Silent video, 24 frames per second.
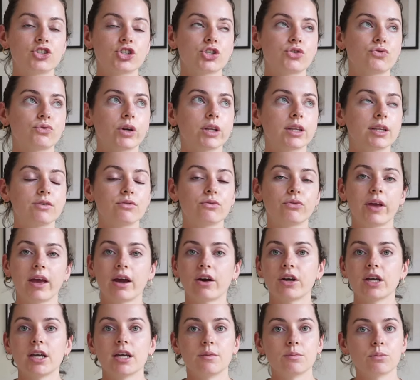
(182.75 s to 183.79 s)
just really
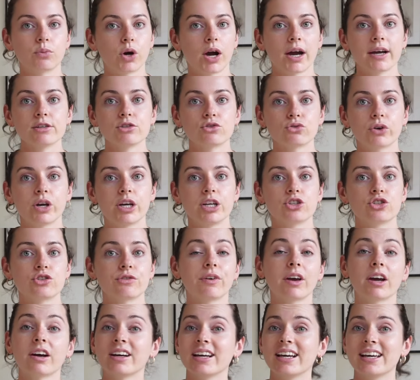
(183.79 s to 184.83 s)
vary in price range,
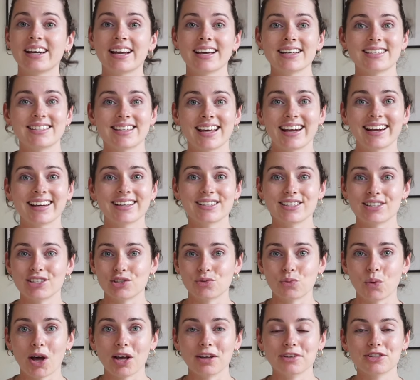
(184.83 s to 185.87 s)
vary in aesthetics as
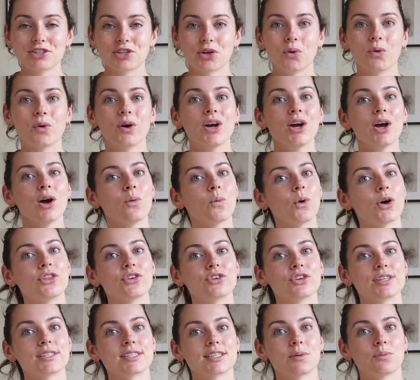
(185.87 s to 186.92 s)
well. So whether
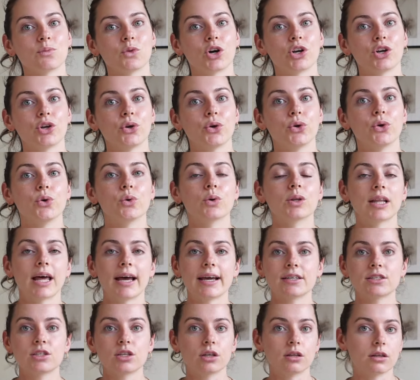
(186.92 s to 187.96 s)
you're someone who
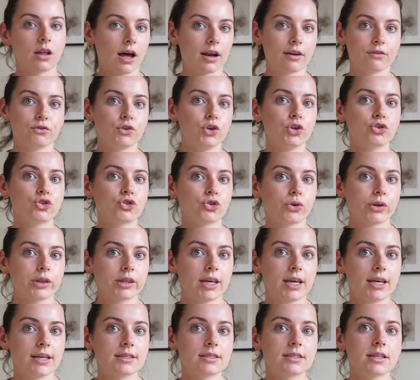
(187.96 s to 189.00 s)
likes a lot of neutral
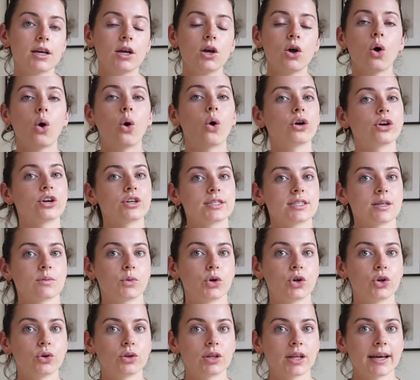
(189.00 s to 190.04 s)
things, or you're
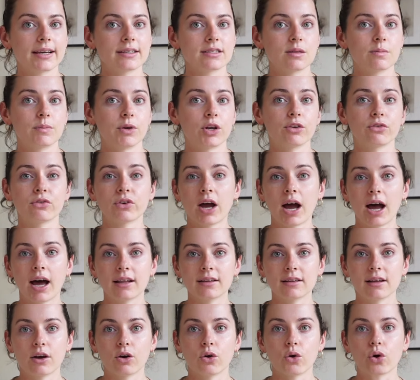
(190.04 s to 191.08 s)
someone who likes a bit of
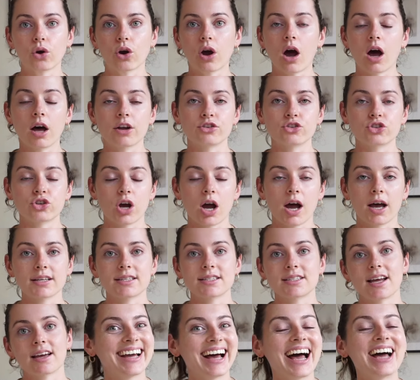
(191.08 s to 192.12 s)
color or
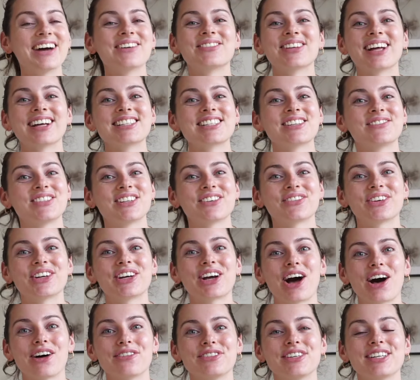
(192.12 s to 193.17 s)
contrast, I have lots of different
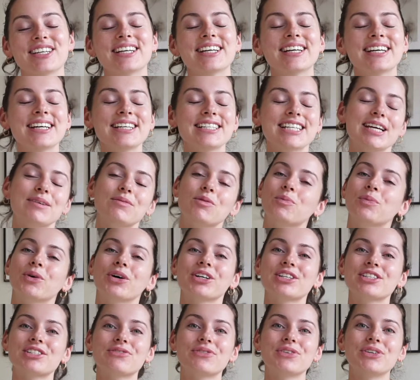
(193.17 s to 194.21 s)
coffee table
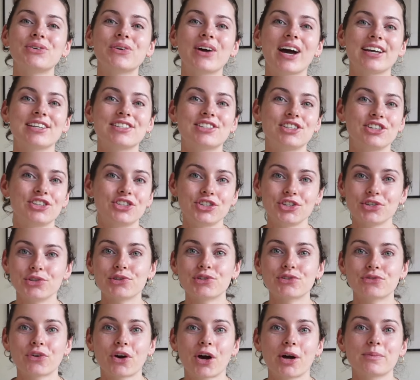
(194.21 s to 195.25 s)
books for you guys to
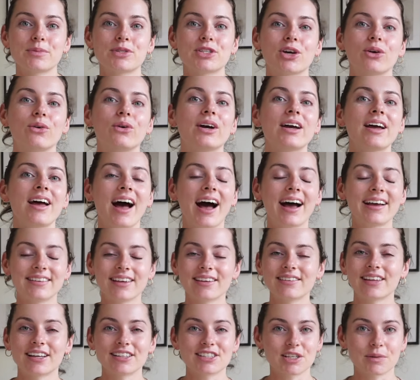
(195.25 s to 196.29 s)
choose from. So I
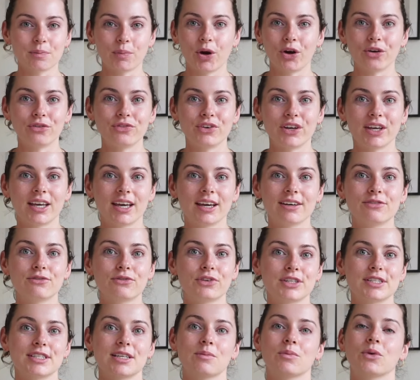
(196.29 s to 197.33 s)
think that's a perfect gift
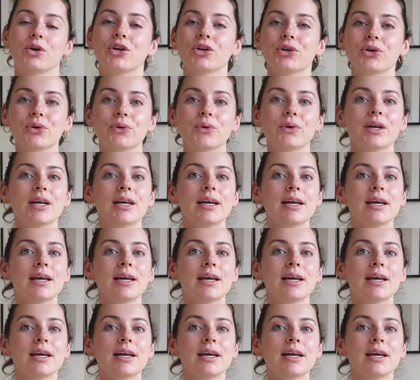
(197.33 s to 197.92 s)
for someone who